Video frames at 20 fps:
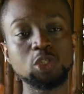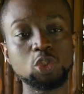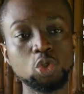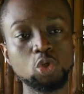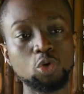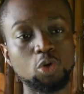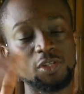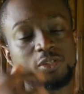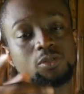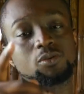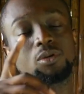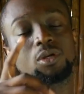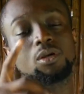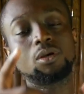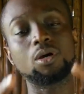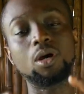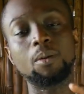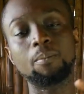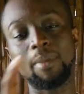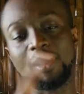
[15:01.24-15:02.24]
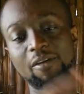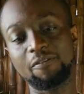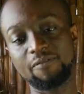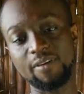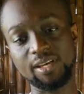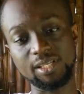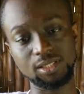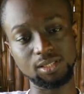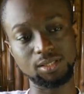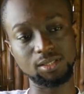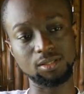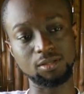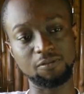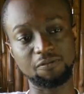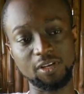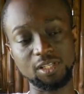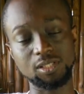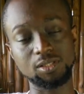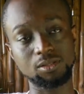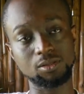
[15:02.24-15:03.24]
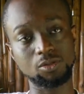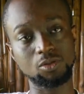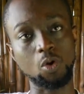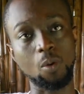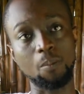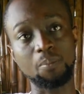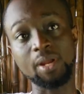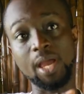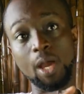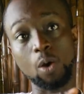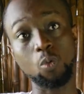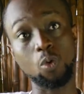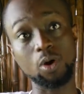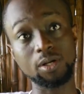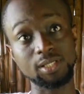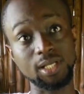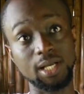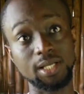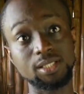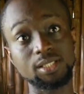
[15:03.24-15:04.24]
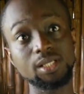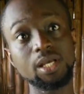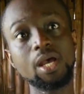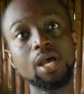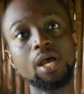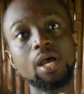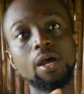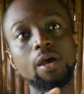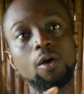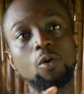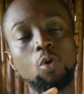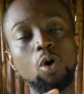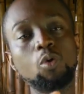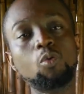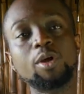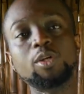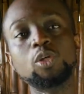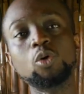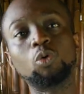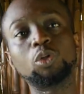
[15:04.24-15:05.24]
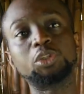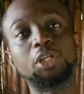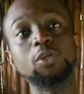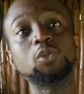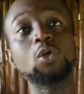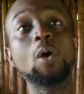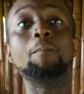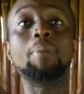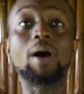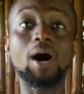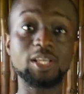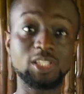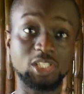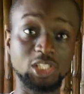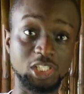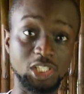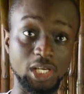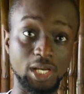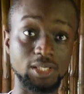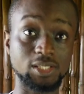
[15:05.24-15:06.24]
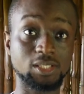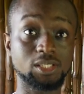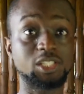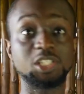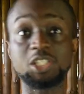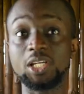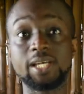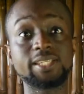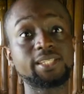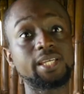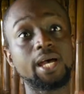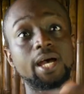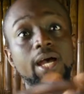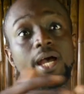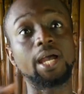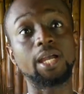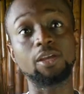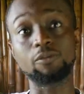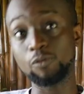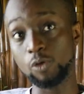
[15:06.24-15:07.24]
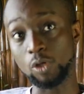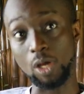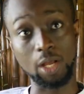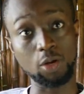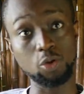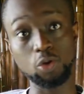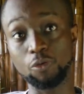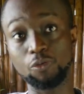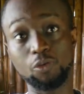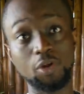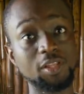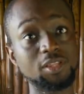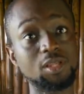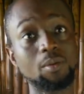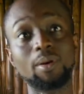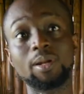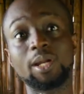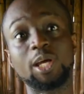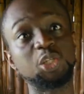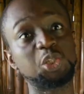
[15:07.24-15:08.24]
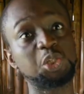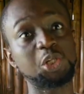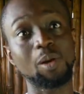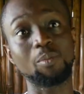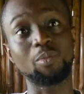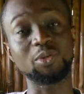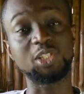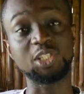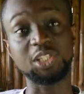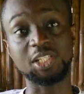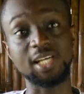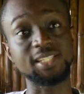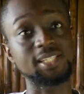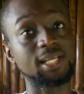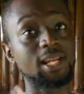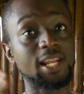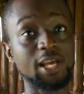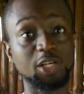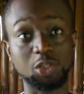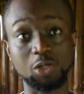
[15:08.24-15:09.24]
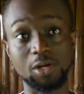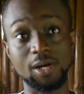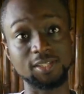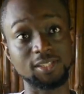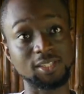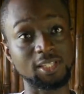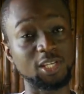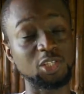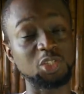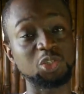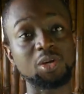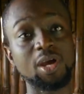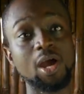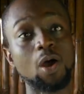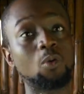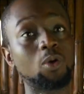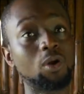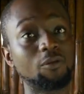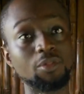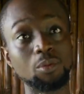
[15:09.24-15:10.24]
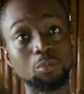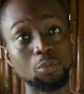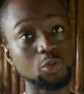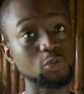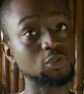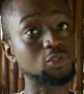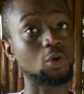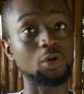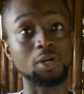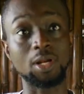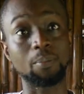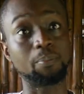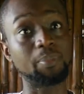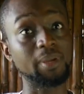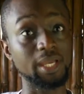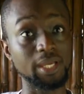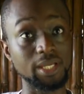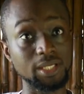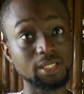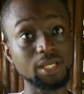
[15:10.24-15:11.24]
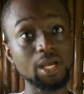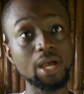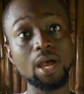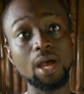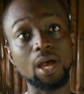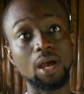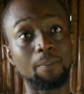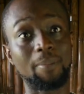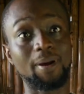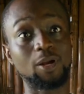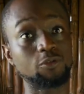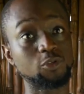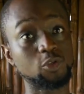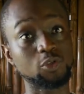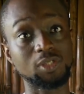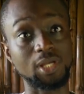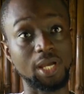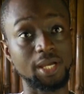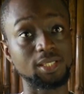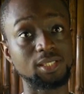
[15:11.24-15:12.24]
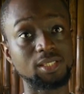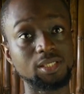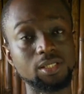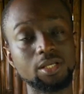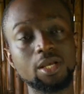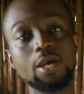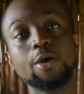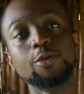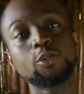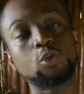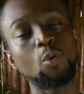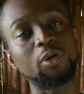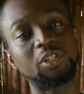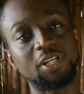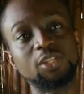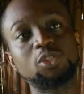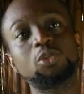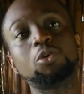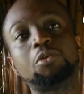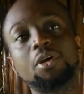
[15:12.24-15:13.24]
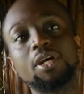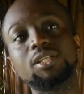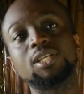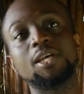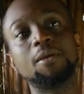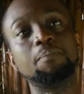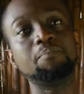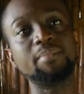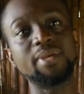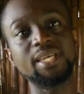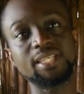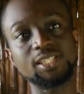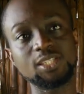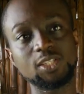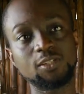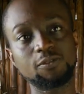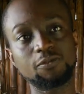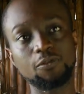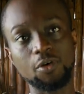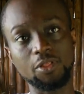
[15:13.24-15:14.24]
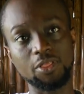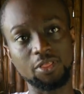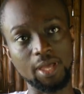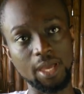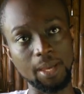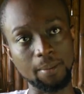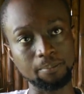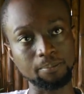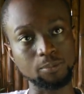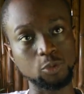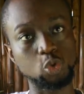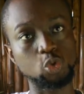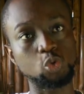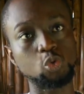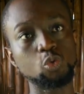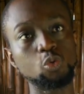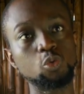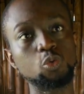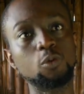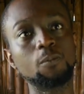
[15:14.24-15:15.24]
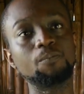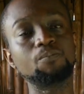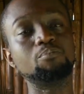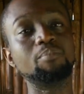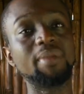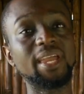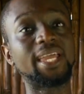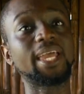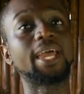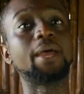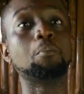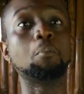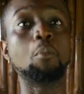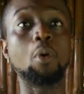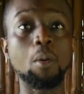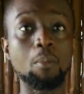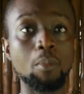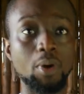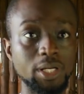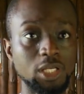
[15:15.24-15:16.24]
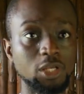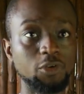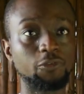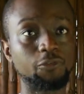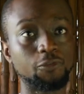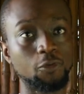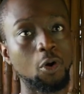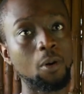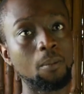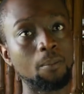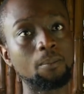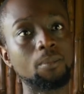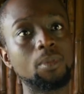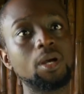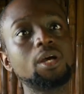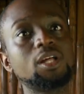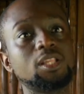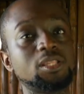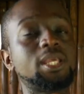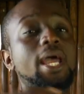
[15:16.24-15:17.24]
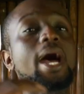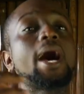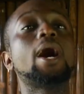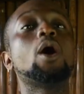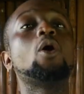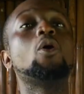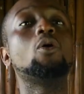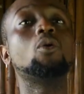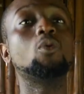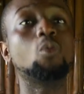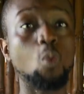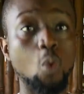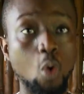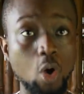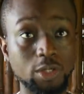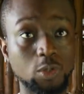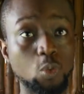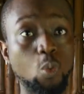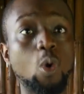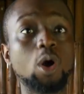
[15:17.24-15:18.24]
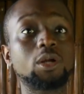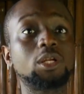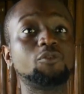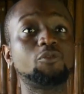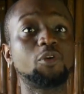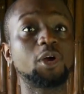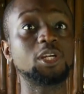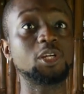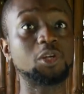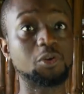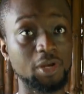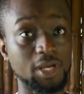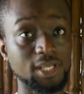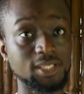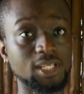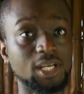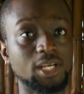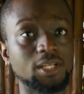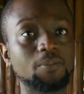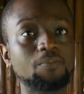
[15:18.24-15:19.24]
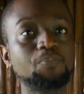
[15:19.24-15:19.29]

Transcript: knew, because the first company I worked at, what we're doing was trying to empower teachers. Teachers are, I don't know if you know anything about Nigeria, but teachers and lecturers in Nigeria are one of the most underpaid part of society. So we're trying to create a means for them to make more money from their work, the work they've already created.